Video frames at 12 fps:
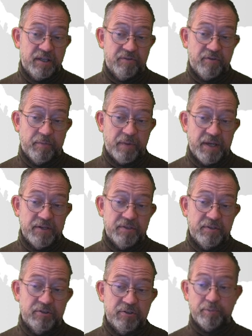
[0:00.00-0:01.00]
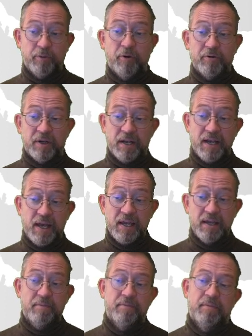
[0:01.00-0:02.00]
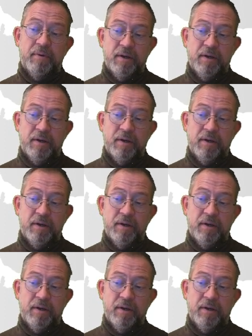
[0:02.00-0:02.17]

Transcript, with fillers: information, support a claim,